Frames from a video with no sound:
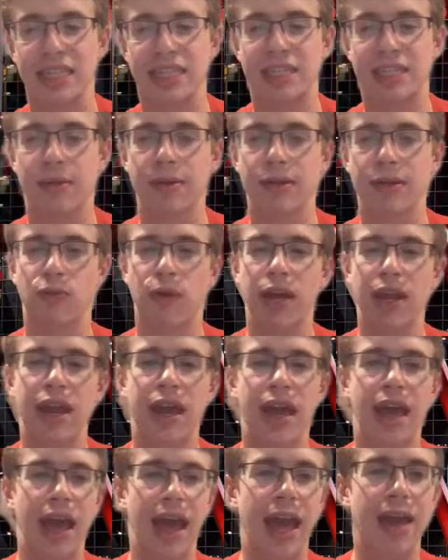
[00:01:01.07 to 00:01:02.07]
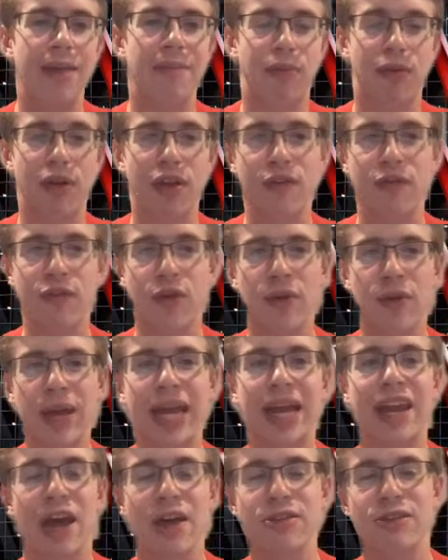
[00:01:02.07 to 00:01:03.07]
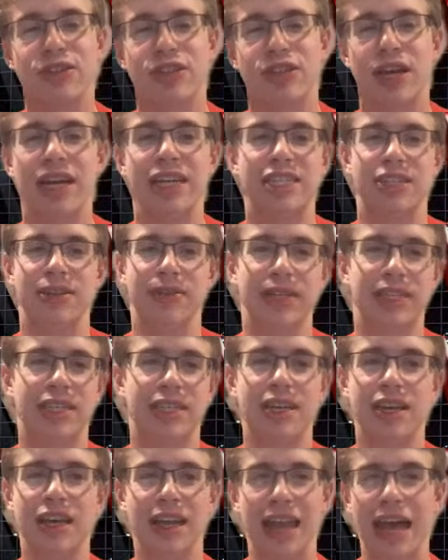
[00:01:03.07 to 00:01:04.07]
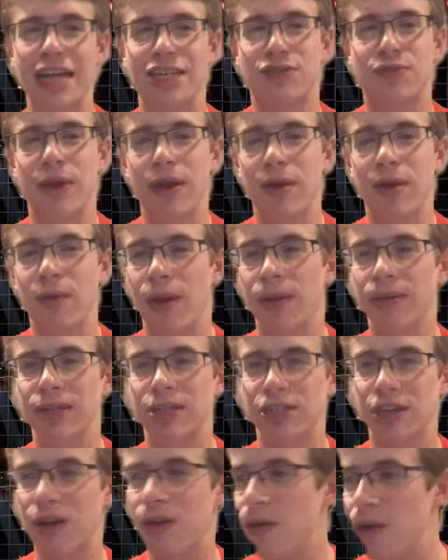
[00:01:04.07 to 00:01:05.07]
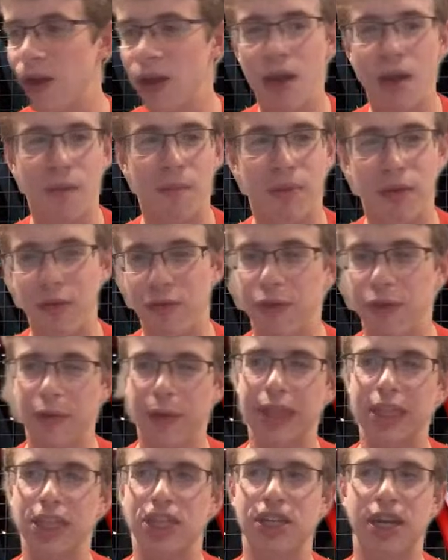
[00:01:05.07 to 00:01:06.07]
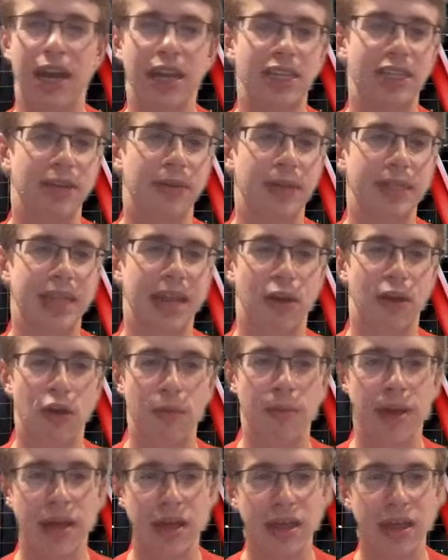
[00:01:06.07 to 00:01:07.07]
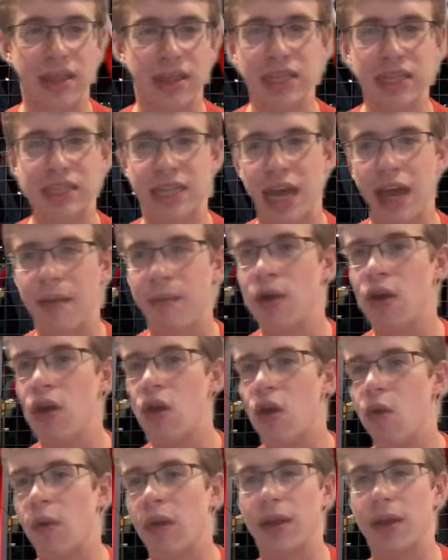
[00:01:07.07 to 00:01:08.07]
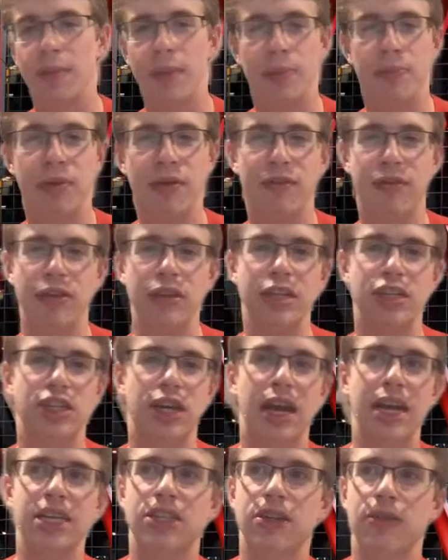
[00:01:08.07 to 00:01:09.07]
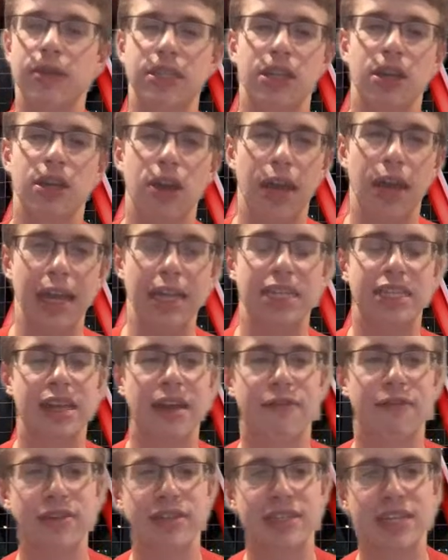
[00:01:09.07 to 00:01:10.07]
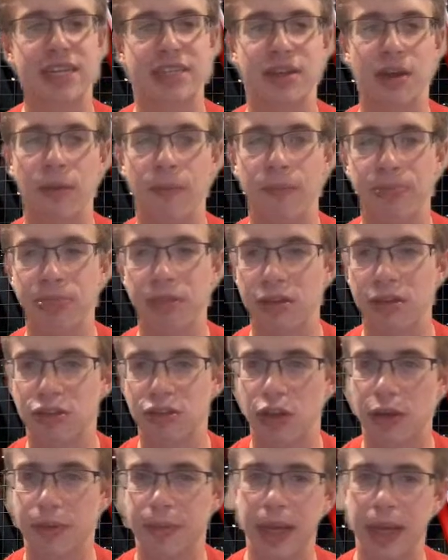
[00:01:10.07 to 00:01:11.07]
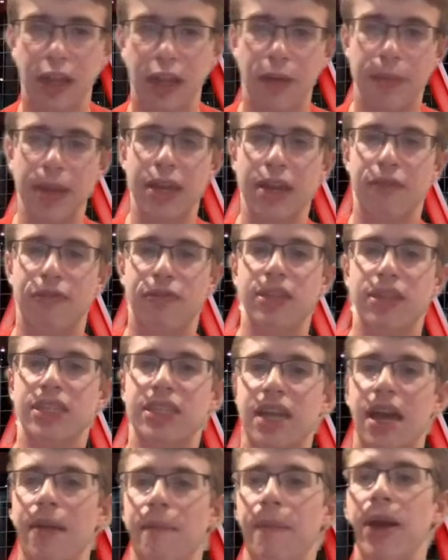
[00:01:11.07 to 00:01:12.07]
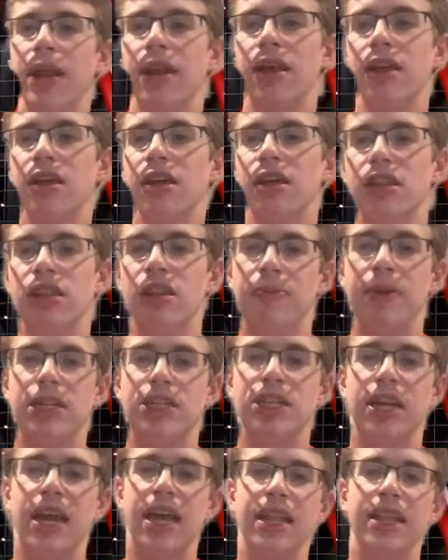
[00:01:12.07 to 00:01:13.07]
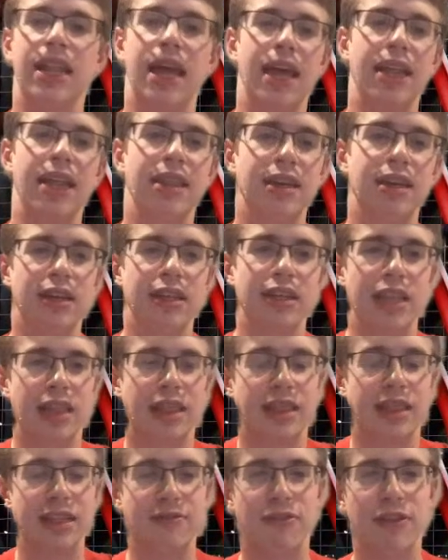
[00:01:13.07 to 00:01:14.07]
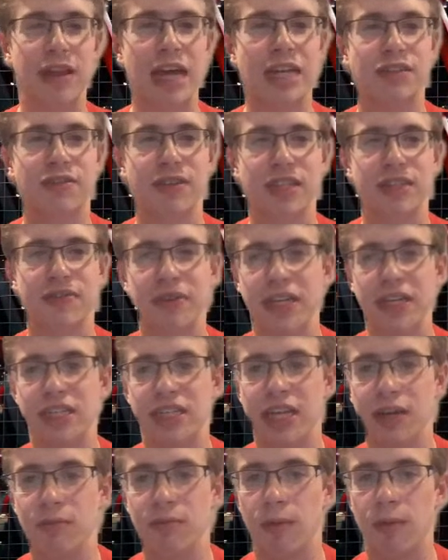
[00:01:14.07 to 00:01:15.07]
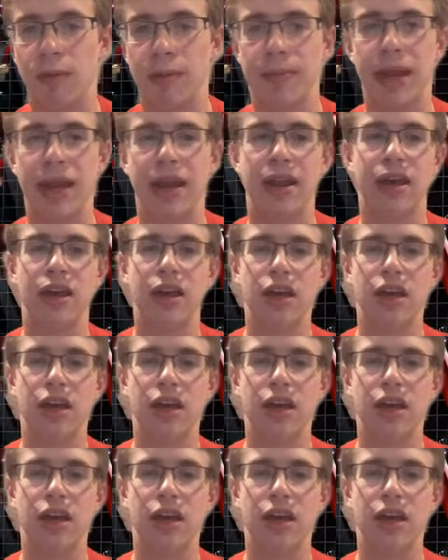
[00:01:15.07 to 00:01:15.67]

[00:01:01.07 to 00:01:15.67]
the series win and previewing another Giant series. Last week we were on the show previewing the Giant series at home. This time we're going to be previewing the Giant series in San Francisco. So it'll be a little bit different this time, but the pitching and the philosophies of each team will remain